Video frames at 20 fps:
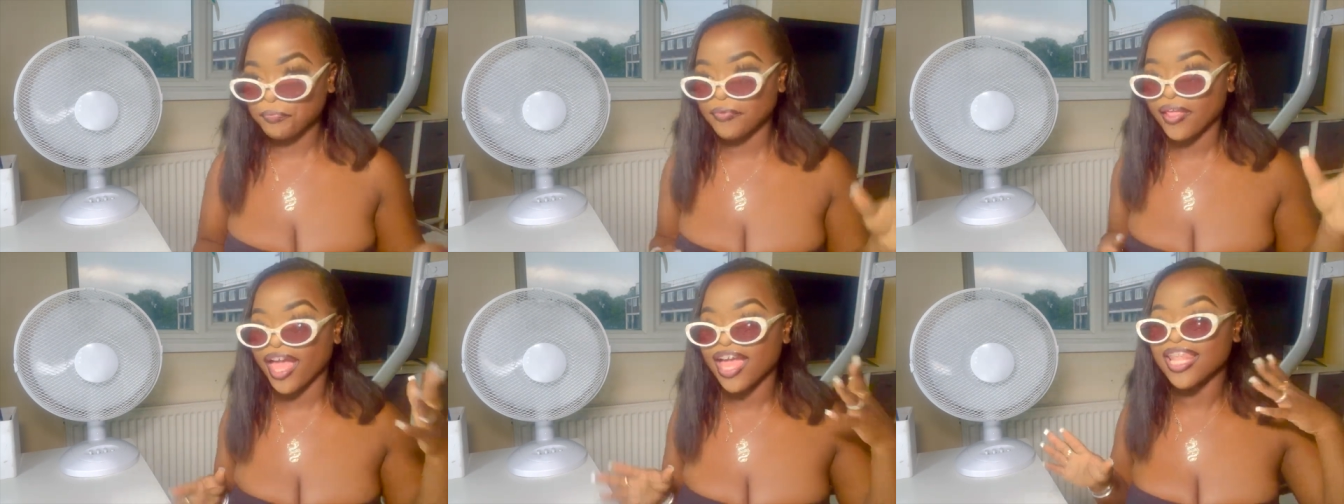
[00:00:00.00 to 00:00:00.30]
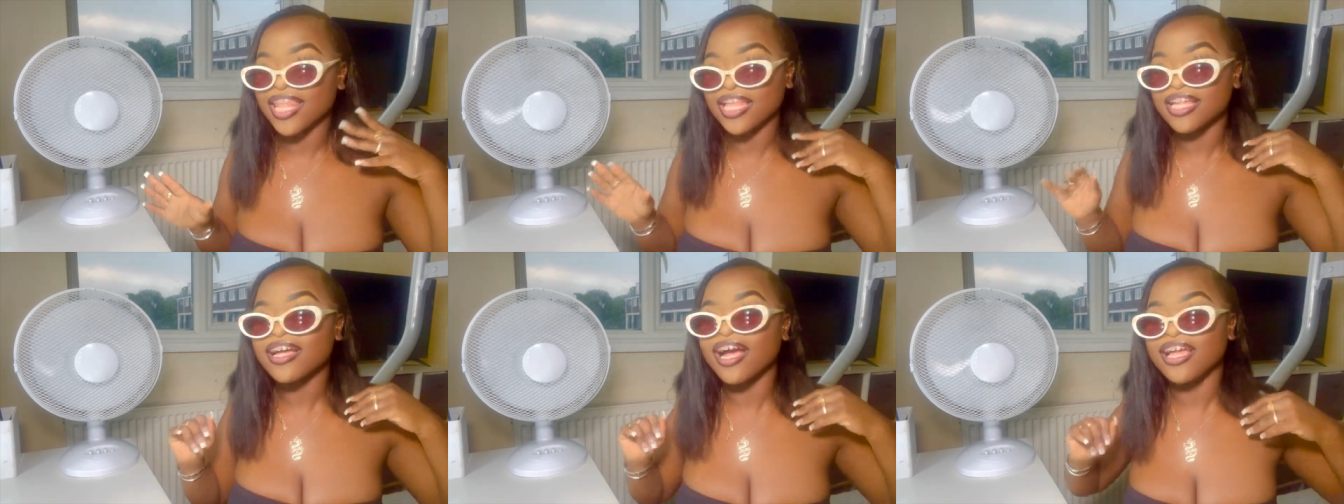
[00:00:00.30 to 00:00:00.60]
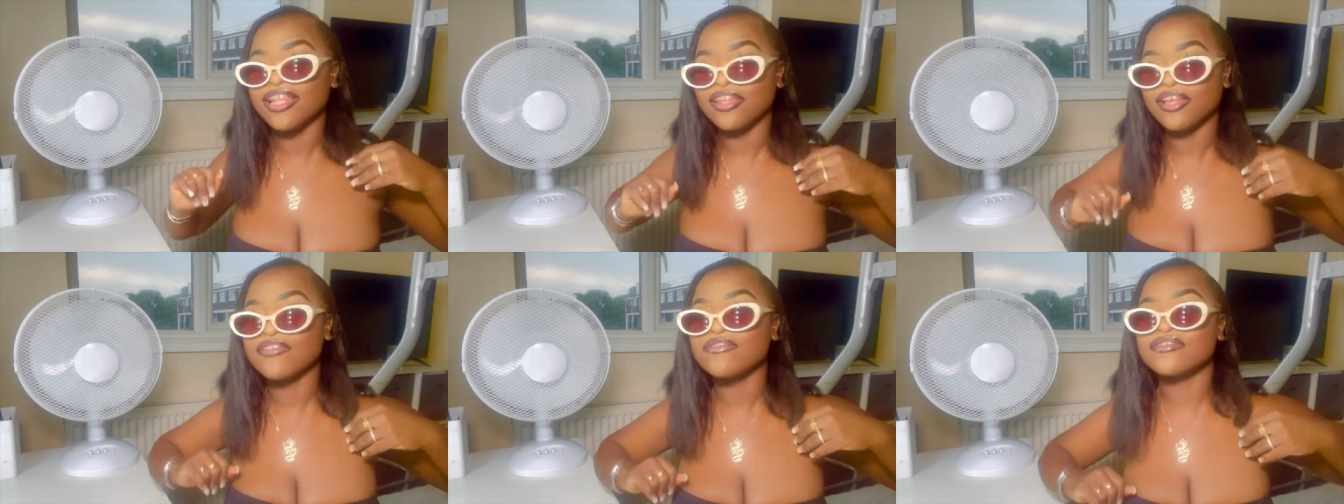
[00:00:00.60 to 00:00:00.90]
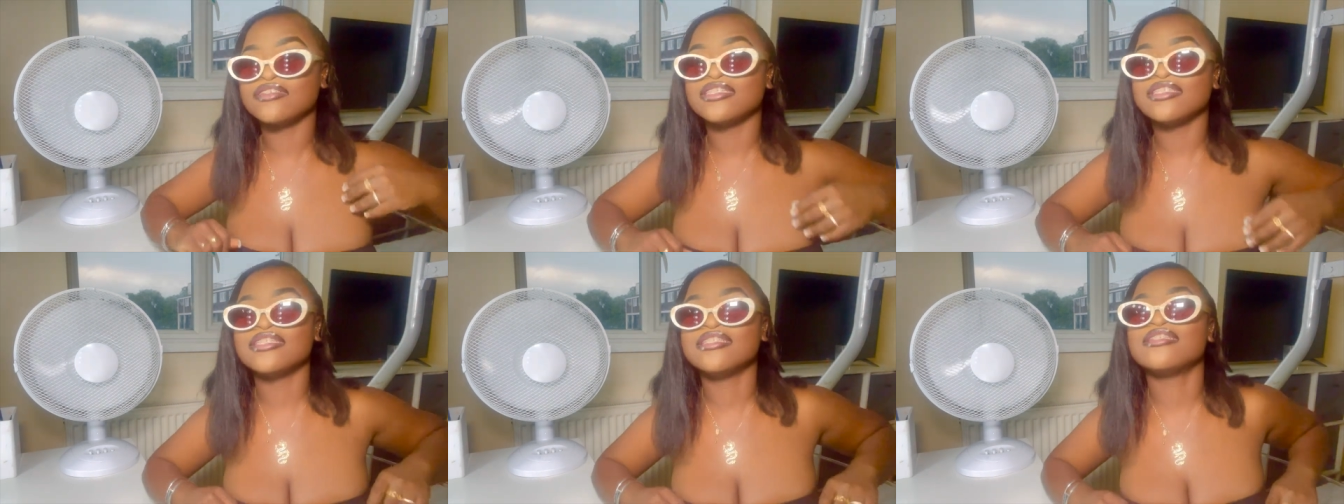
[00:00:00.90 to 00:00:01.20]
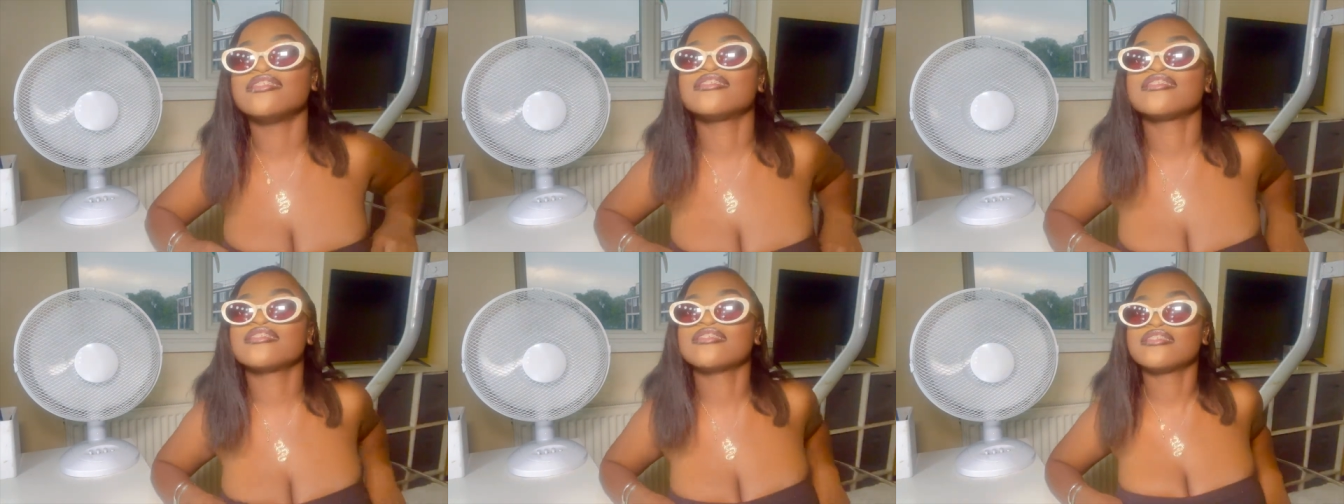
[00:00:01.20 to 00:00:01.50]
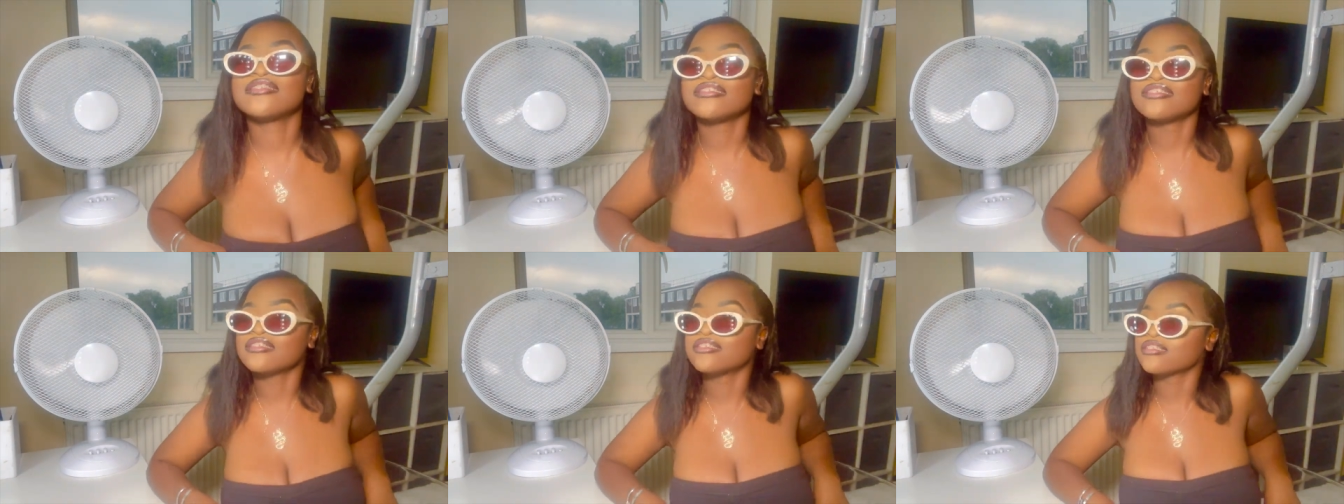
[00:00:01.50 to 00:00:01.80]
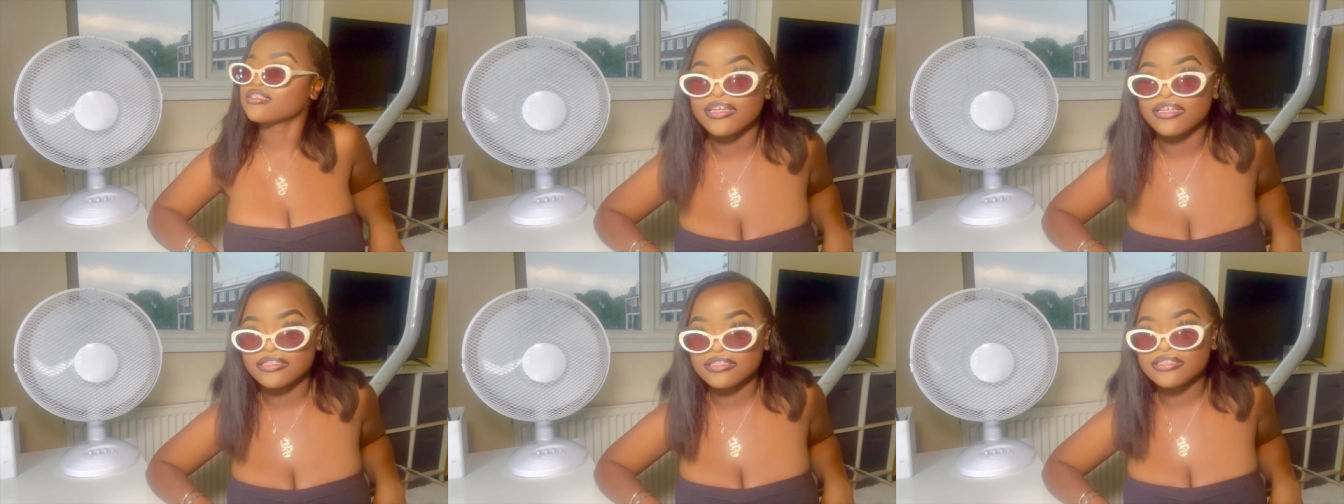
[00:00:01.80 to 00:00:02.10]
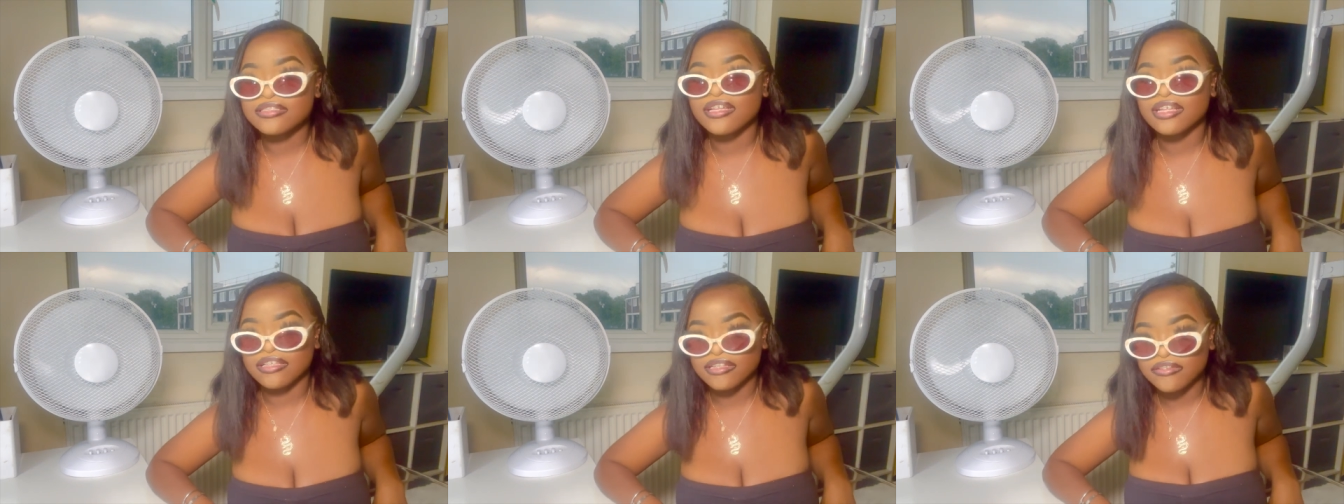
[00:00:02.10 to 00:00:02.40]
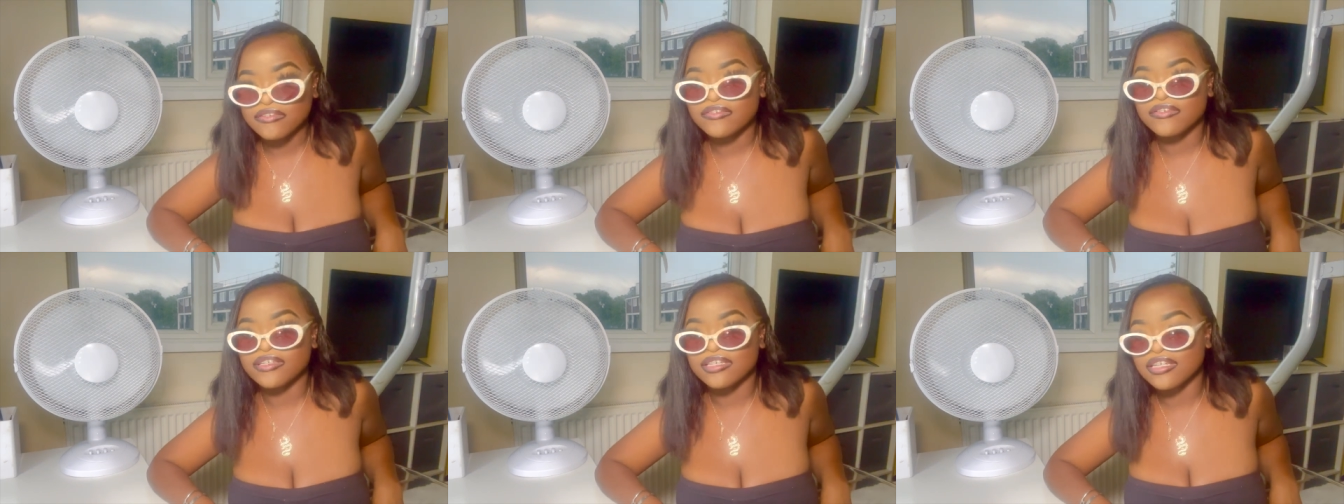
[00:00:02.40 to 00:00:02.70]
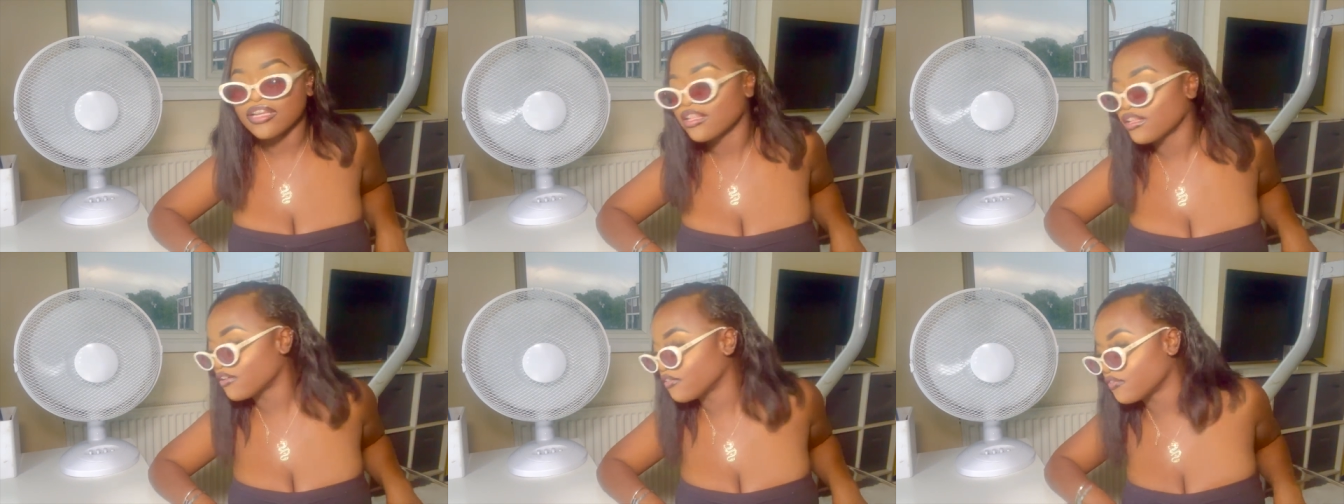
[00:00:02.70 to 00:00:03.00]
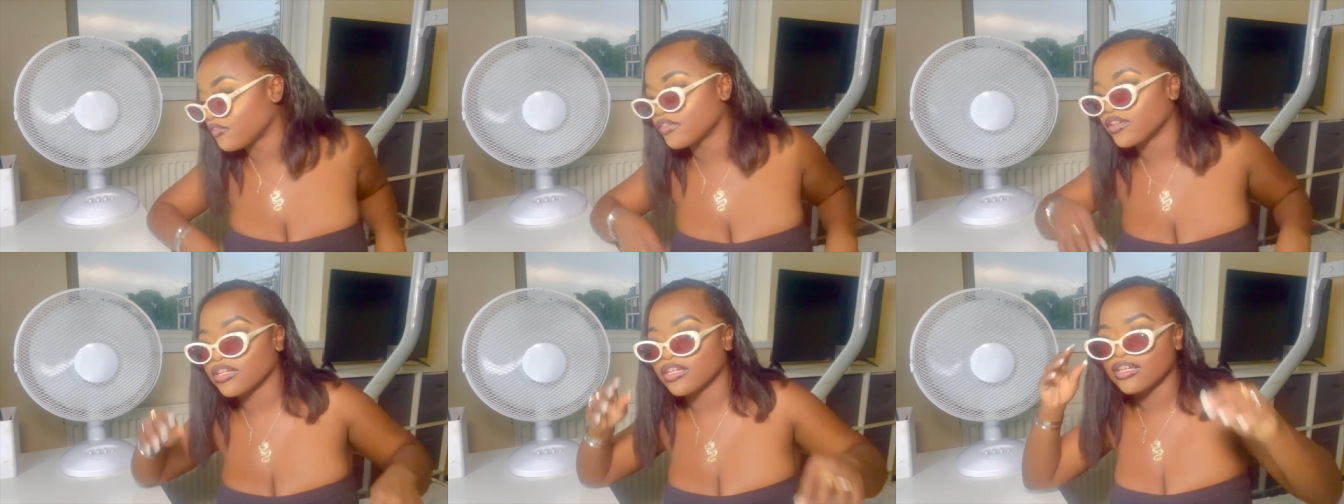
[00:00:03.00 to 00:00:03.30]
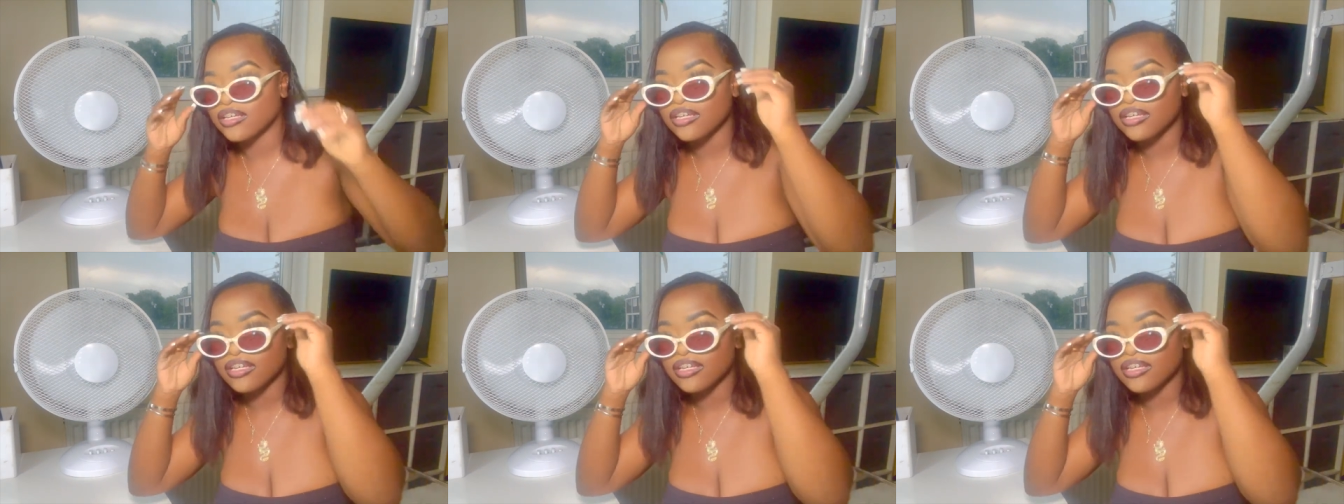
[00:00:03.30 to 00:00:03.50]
I, lo I love these. I love it. I love it.